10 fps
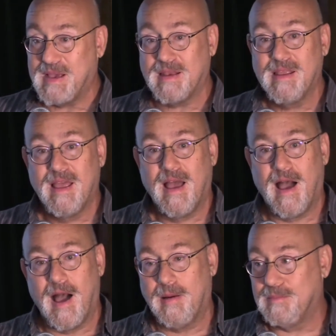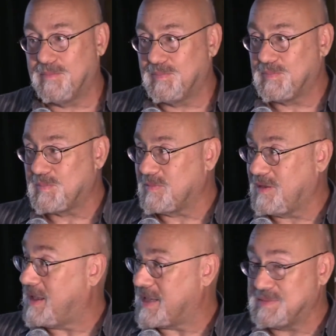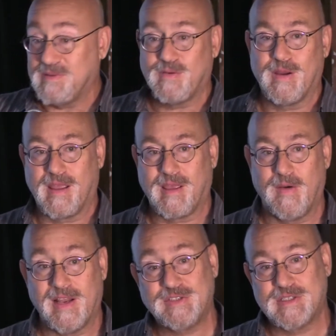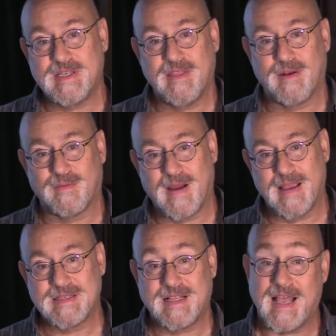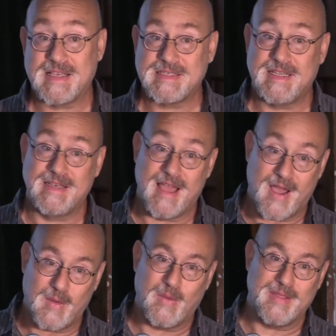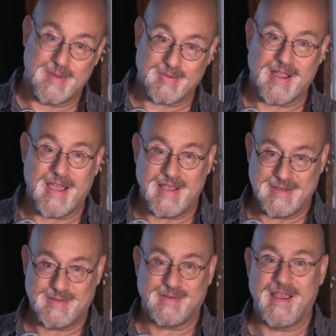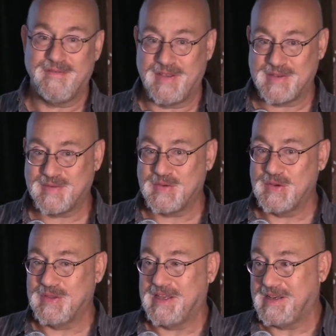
But um, I guess before I get going, I should say that Orion's class did not win the prize for heaviest food.